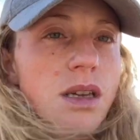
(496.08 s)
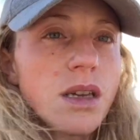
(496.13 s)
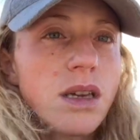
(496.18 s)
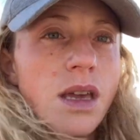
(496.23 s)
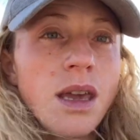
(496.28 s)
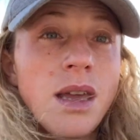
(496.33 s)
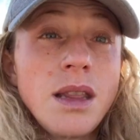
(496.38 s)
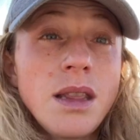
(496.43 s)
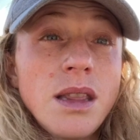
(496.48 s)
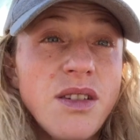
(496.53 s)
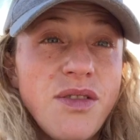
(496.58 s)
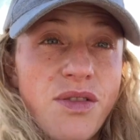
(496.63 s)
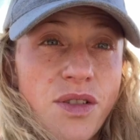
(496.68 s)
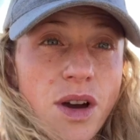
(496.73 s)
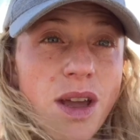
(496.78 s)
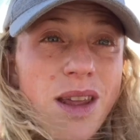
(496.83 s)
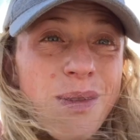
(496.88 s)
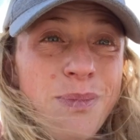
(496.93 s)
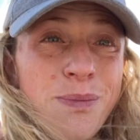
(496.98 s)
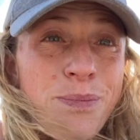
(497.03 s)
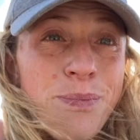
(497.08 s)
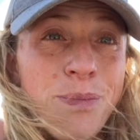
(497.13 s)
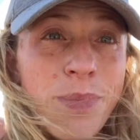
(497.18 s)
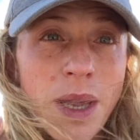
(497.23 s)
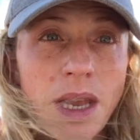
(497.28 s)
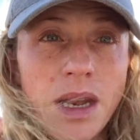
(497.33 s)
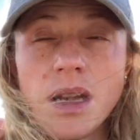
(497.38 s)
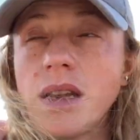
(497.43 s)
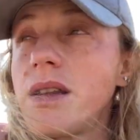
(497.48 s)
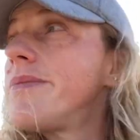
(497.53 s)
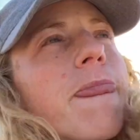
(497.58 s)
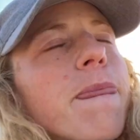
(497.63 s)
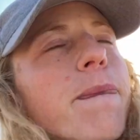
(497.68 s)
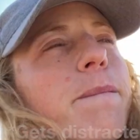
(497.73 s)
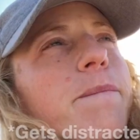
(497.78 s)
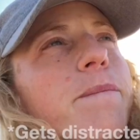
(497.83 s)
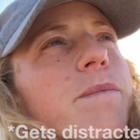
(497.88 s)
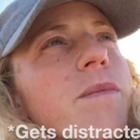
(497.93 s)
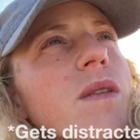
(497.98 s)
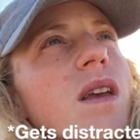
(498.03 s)
in the fucking bin.
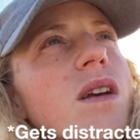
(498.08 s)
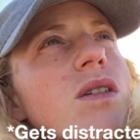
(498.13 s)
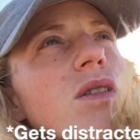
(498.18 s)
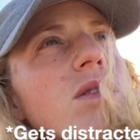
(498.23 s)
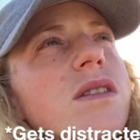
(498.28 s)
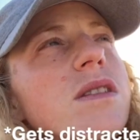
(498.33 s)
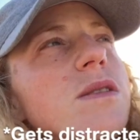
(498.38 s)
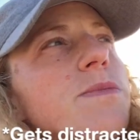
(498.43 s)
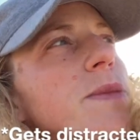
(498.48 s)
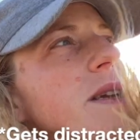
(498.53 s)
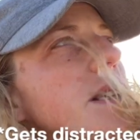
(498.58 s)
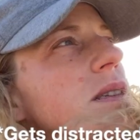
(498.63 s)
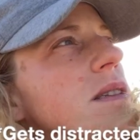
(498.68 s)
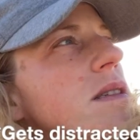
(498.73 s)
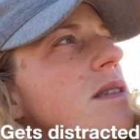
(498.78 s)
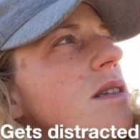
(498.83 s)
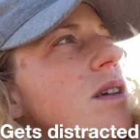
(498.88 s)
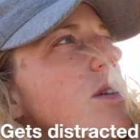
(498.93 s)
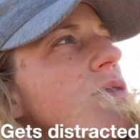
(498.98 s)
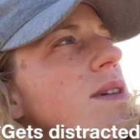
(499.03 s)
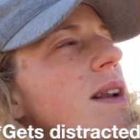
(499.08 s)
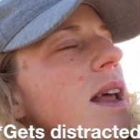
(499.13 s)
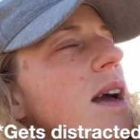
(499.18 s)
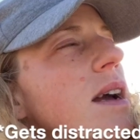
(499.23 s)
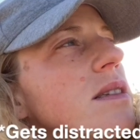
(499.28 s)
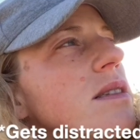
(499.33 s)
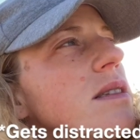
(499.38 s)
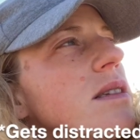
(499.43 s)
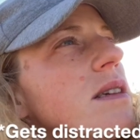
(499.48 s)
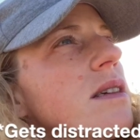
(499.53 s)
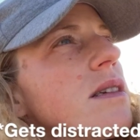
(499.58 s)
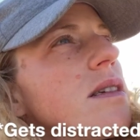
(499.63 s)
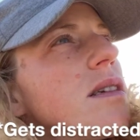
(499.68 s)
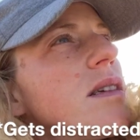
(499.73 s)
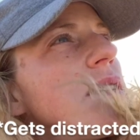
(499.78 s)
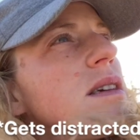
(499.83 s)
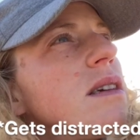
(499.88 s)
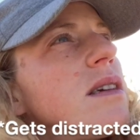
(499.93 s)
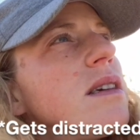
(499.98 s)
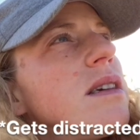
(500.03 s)
God, this beach is so relaxing.
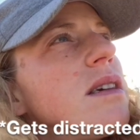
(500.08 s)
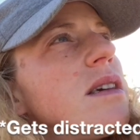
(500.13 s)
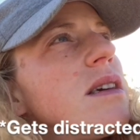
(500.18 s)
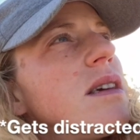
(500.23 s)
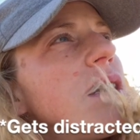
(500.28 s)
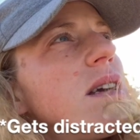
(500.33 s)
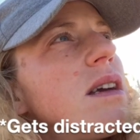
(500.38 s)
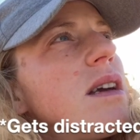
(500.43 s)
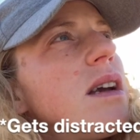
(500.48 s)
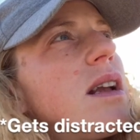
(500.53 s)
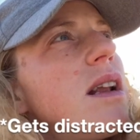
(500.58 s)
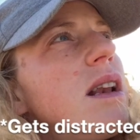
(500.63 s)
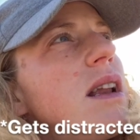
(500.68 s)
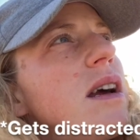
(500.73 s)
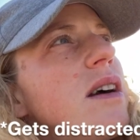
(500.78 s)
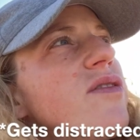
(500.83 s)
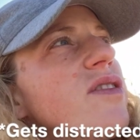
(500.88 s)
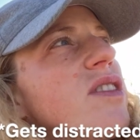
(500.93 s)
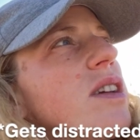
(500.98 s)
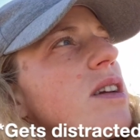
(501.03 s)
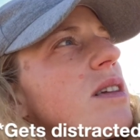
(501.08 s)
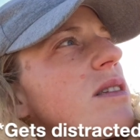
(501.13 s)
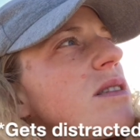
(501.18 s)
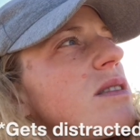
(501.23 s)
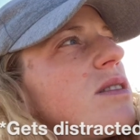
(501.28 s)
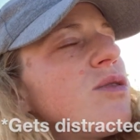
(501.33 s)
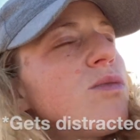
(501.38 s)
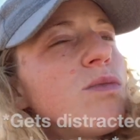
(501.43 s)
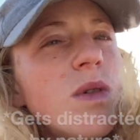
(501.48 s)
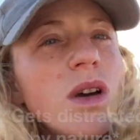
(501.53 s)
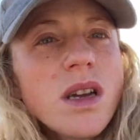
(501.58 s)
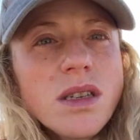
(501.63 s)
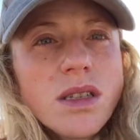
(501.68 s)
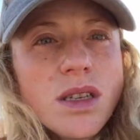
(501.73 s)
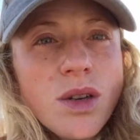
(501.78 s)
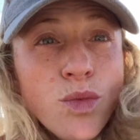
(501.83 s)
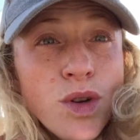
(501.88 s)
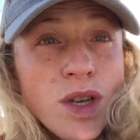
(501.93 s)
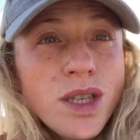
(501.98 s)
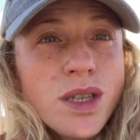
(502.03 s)
I love it so much.
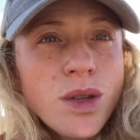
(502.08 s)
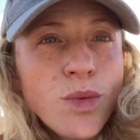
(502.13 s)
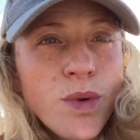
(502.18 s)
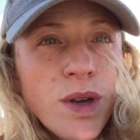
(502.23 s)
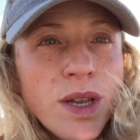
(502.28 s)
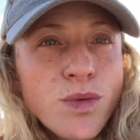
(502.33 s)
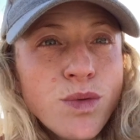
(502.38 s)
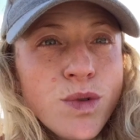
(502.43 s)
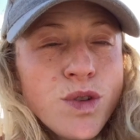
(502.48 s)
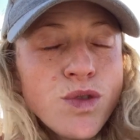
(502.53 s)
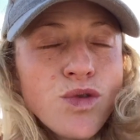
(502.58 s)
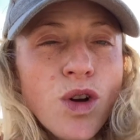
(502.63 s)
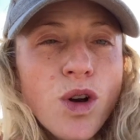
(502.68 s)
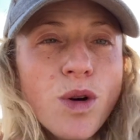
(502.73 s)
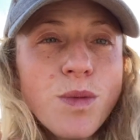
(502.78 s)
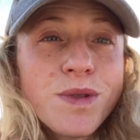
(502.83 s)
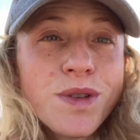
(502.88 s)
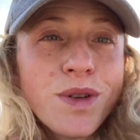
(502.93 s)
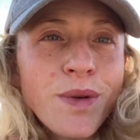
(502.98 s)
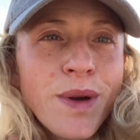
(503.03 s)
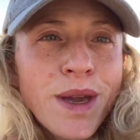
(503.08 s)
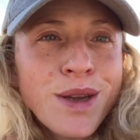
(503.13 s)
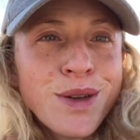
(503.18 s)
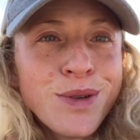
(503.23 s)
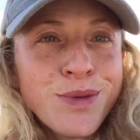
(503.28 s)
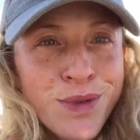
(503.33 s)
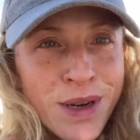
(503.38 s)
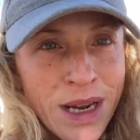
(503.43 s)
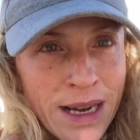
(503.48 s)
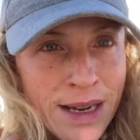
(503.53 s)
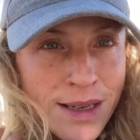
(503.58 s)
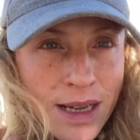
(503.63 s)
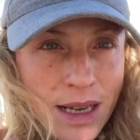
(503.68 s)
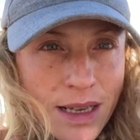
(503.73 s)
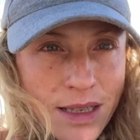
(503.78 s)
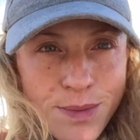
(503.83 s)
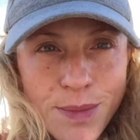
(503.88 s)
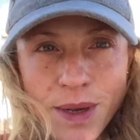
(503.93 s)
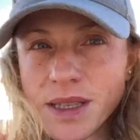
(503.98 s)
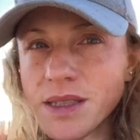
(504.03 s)
I wish the wind would drop so I could really test
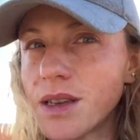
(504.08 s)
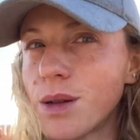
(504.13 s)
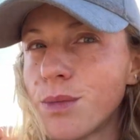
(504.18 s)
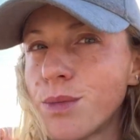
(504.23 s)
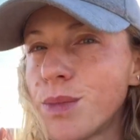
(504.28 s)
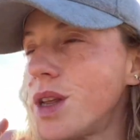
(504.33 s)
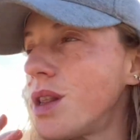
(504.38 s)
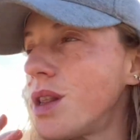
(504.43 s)
my sunburn